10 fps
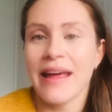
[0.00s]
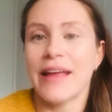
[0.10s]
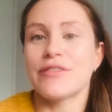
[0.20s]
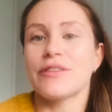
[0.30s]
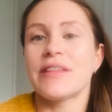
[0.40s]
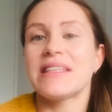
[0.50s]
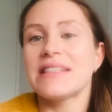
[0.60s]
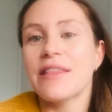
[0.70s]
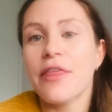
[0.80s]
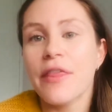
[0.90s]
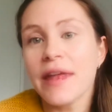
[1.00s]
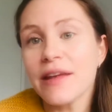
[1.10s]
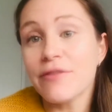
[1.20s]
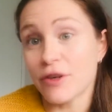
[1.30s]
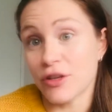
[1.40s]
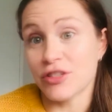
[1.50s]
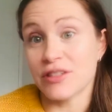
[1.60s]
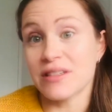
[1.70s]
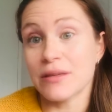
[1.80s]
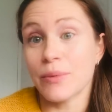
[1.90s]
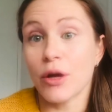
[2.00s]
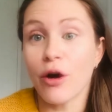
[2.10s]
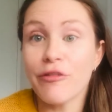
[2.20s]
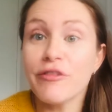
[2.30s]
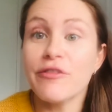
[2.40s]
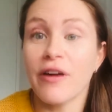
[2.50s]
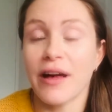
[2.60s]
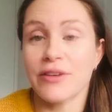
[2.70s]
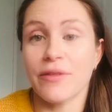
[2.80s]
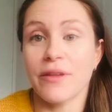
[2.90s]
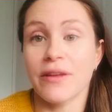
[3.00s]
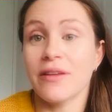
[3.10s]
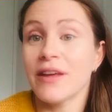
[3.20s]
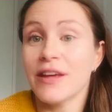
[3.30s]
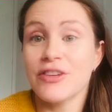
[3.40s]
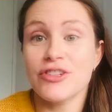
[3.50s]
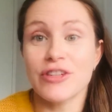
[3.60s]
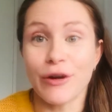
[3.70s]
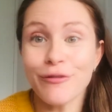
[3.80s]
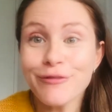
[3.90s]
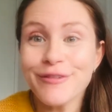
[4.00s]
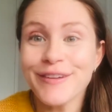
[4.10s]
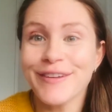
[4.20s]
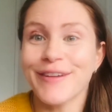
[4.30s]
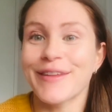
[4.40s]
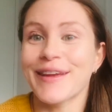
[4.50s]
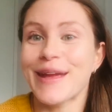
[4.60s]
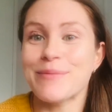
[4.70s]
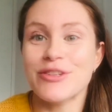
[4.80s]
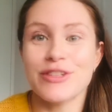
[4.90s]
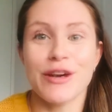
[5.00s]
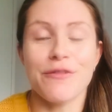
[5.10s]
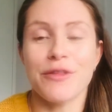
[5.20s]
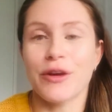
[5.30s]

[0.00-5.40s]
And so the synthetic versions that we often find on the shelf, on the chemist shelf,